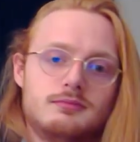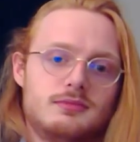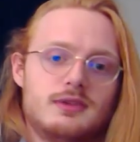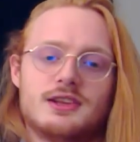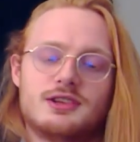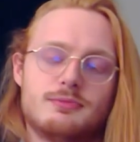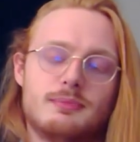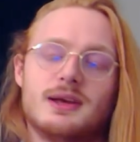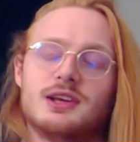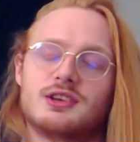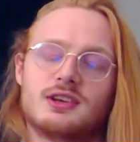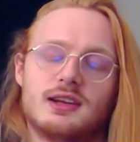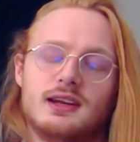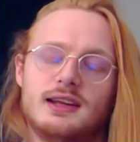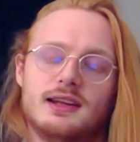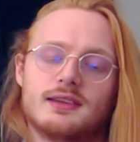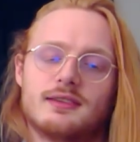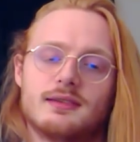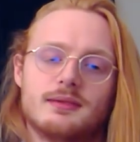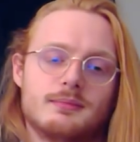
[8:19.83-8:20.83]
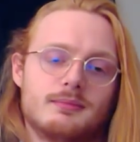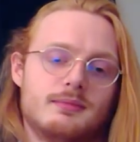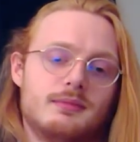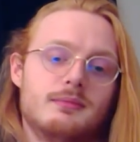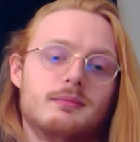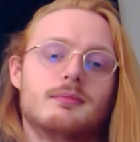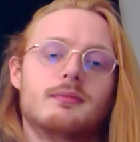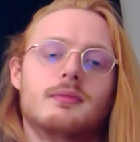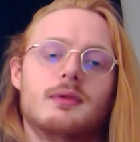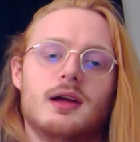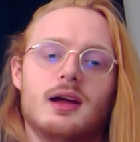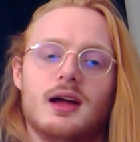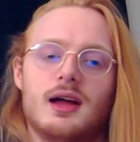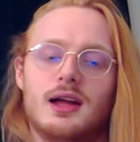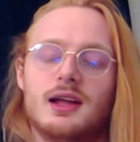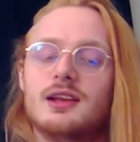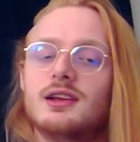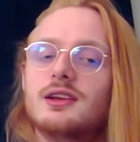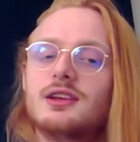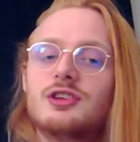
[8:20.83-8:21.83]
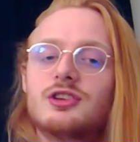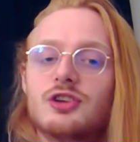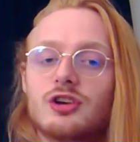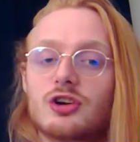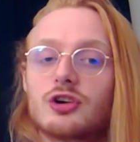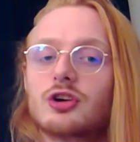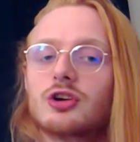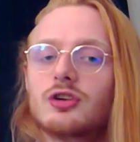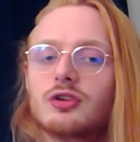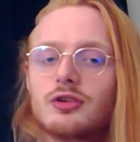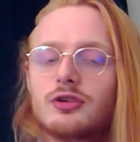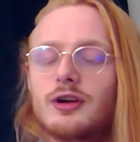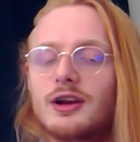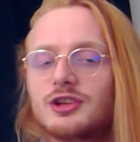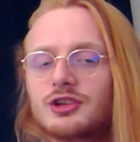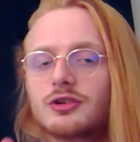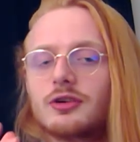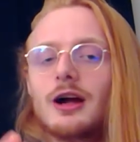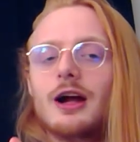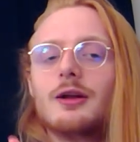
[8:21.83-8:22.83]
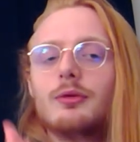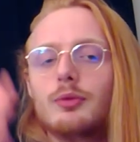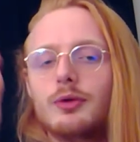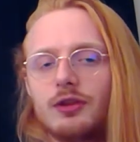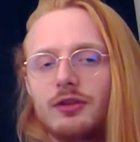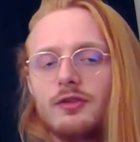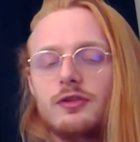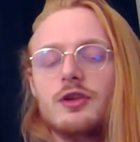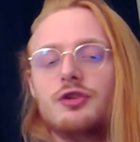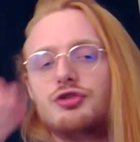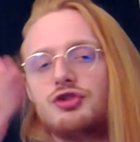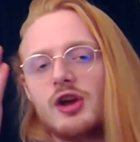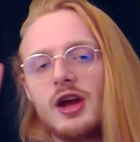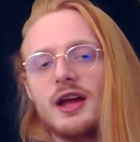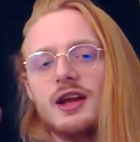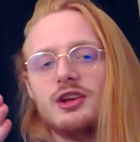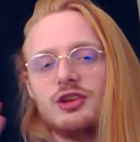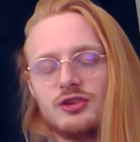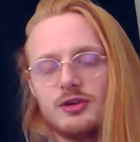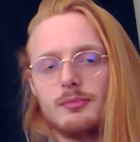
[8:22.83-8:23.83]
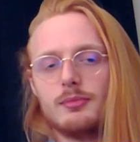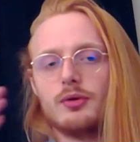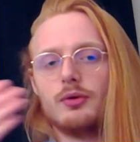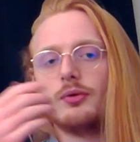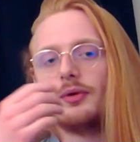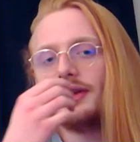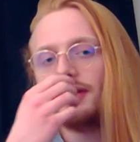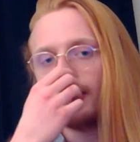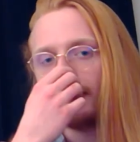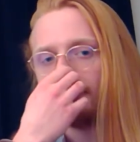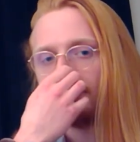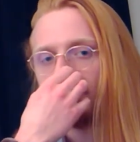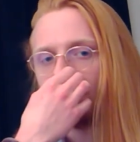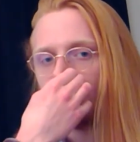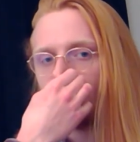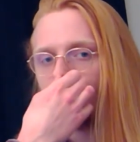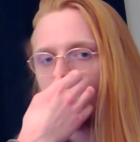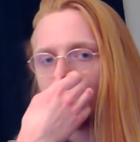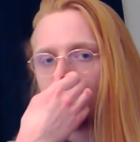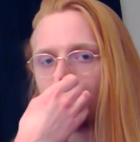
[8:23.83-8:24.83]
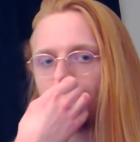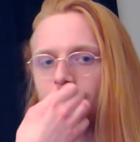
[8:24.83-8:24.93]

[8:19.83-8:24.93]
That's basically it. And it is transcribed with the J symbol in IPA.